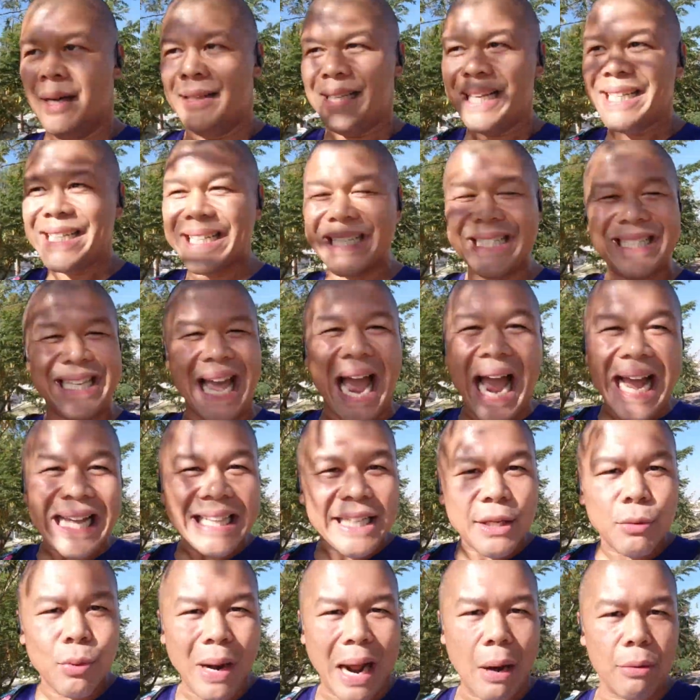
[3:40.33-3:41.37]
that's
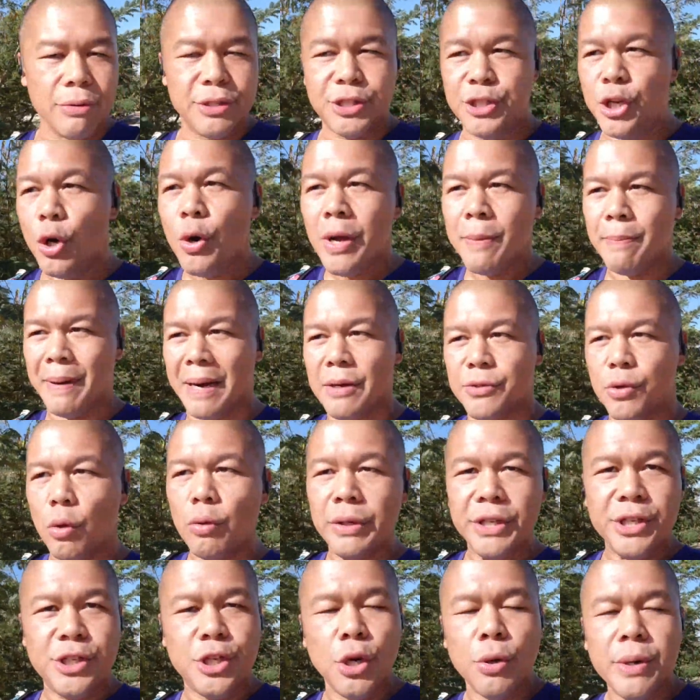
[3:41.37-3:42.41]
exactly what I was doing, but I was
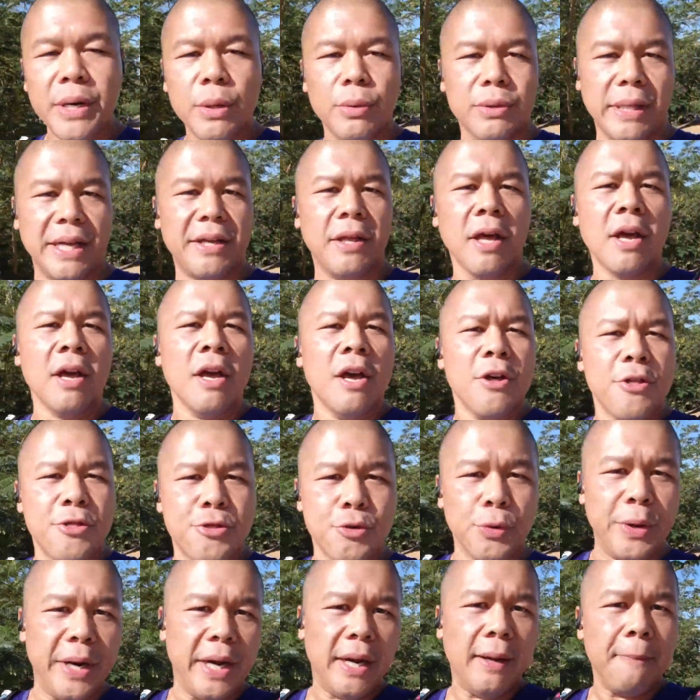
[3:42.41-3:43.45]
only doing it with like
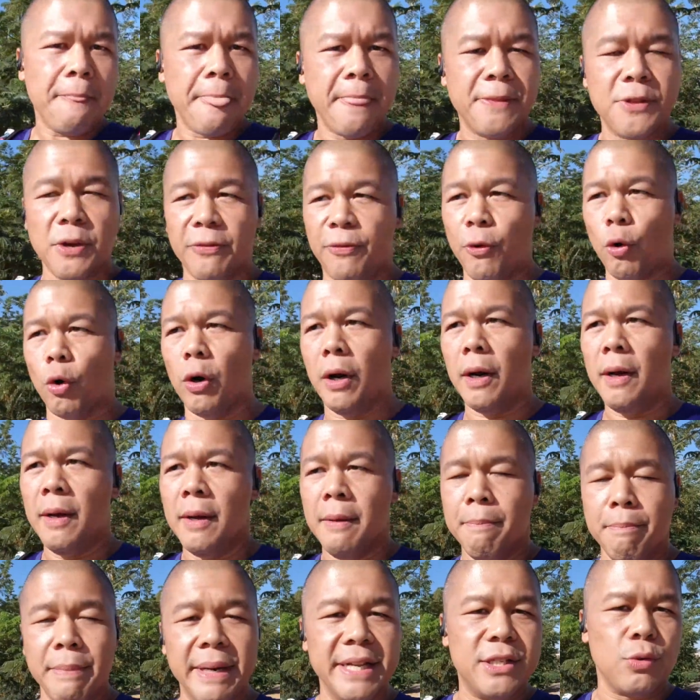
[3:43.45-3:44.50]
3 to 4
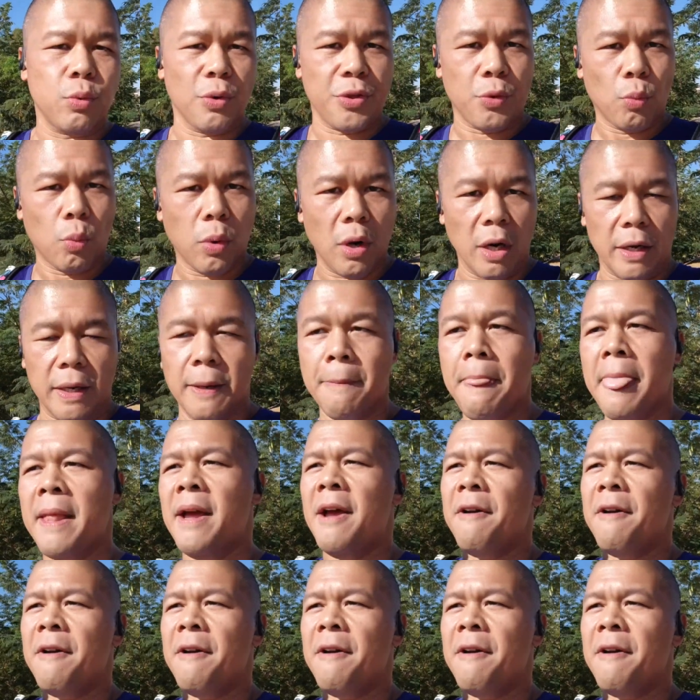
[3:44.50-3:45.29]
minutes worth of work.